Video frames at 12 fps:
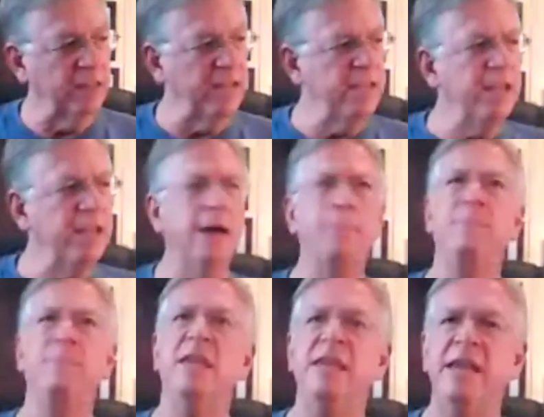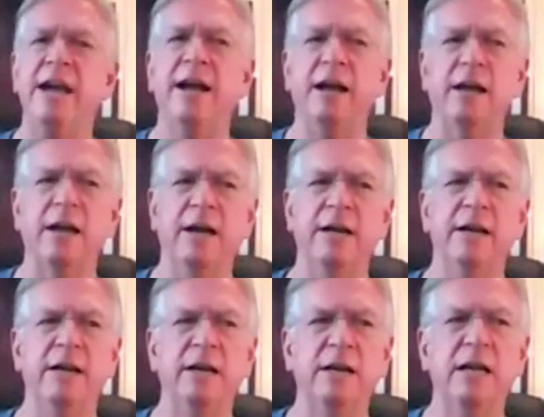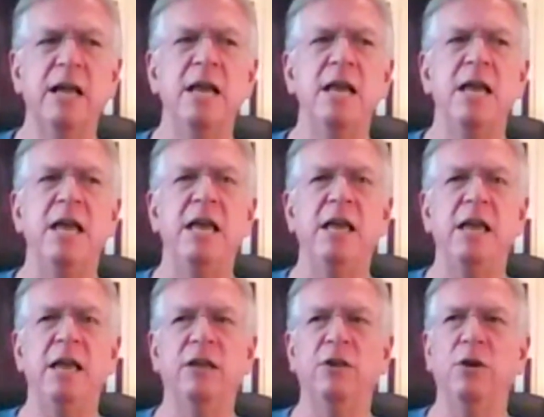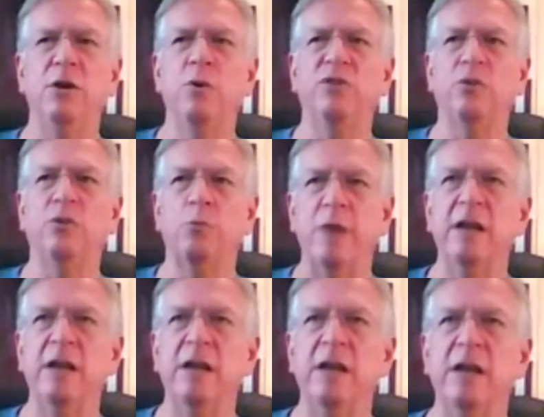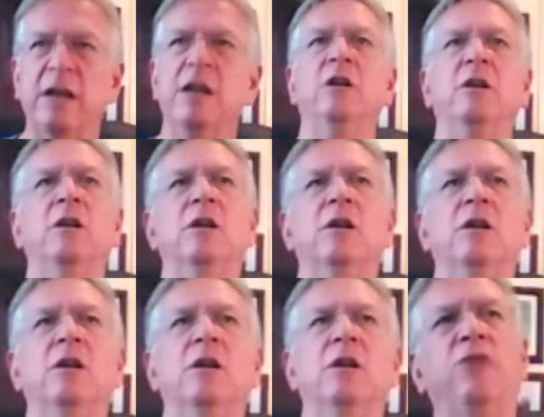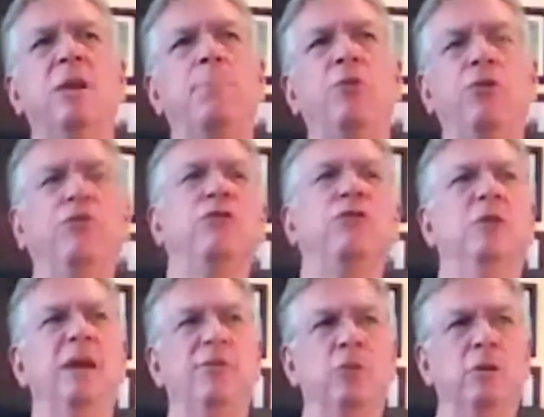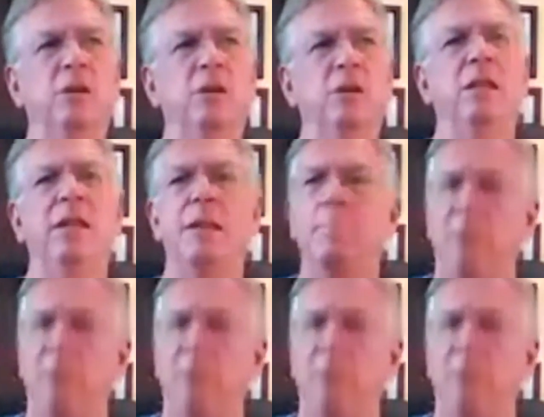Exactly. Yeah, it was a recognition, first at a personal level,